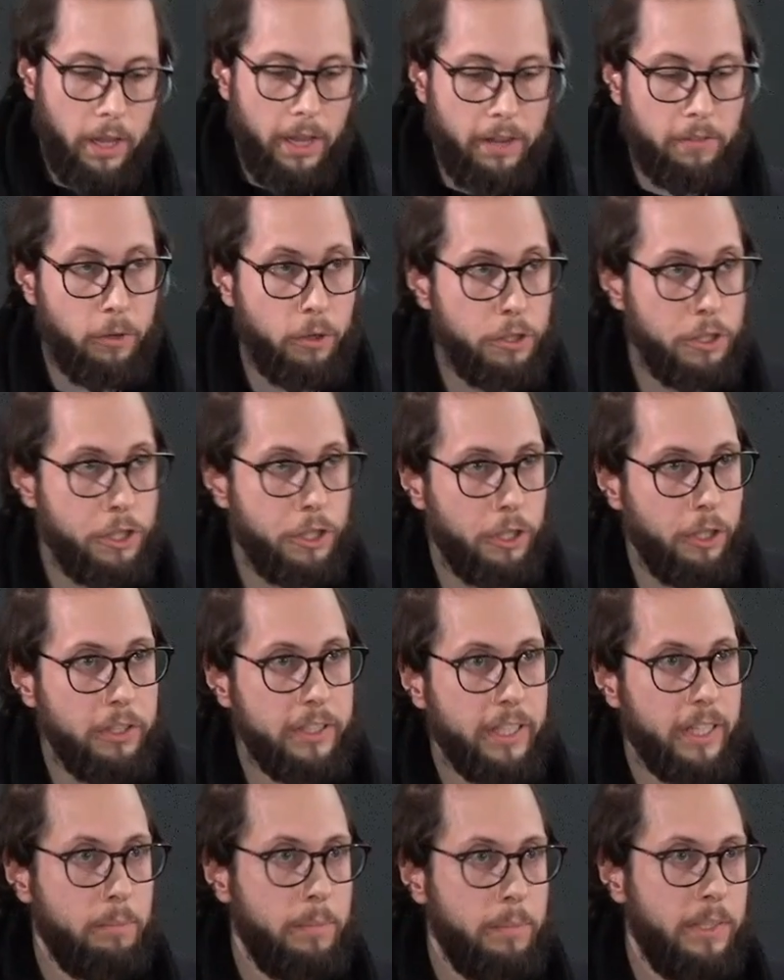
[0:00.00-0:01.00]
evolution
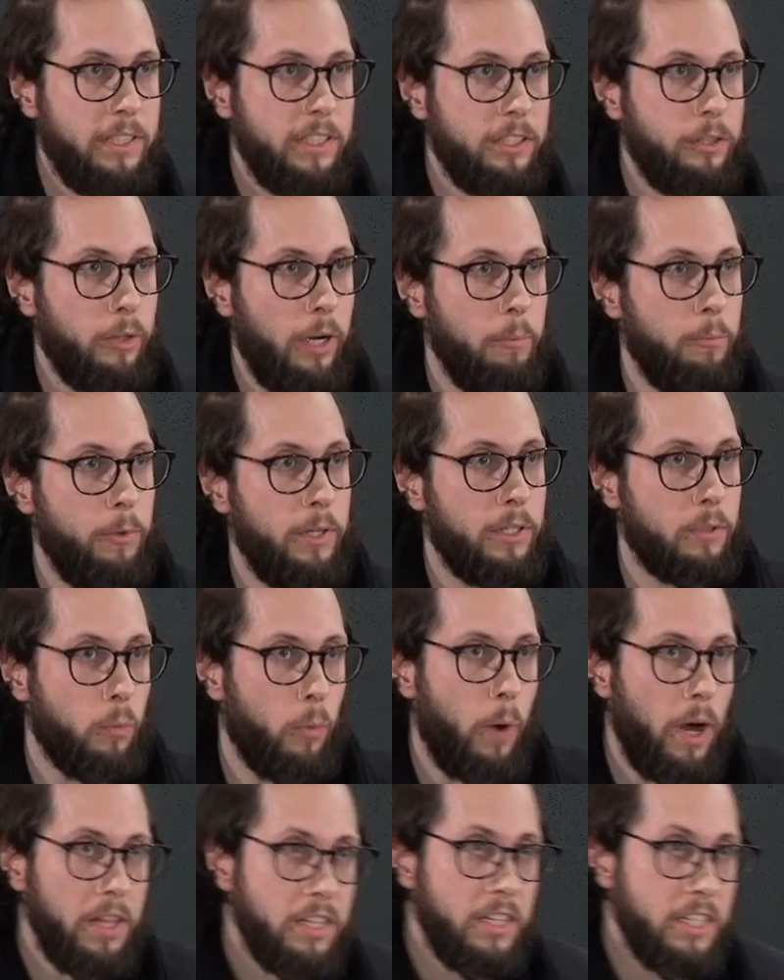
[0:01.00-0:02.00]
can be described with
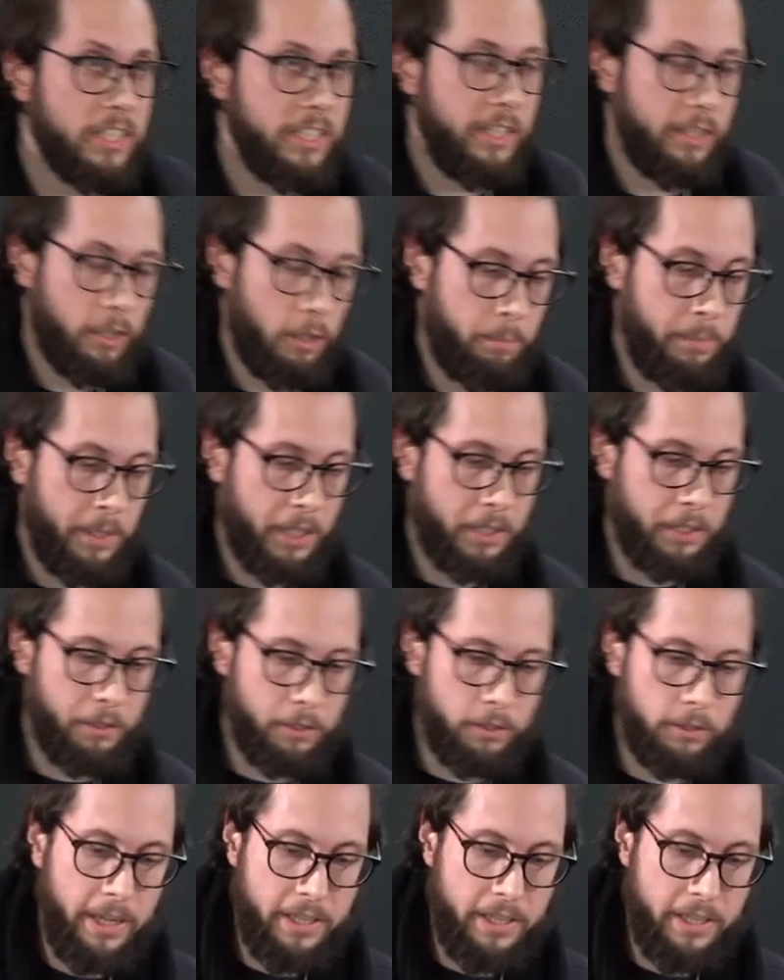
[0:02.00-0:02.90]
one single picture,